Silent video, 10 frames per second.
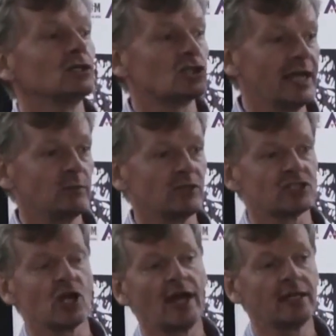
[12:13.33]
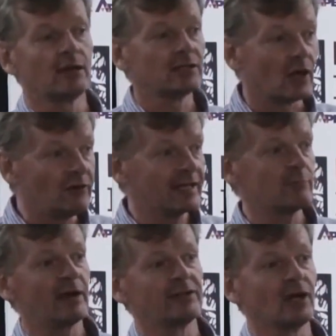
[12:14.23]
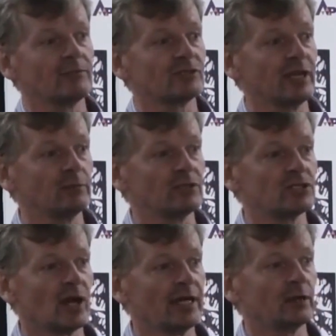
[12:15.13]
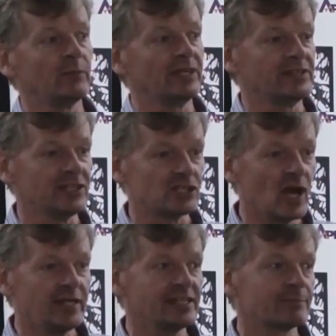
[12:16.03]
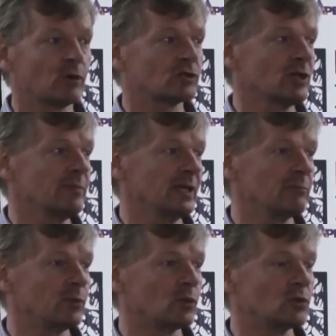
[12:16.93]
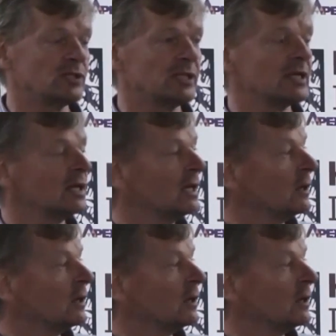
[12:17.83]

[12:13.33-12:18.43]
trade with China, direct maritime trade with China, we can see Chinese pottery being imported,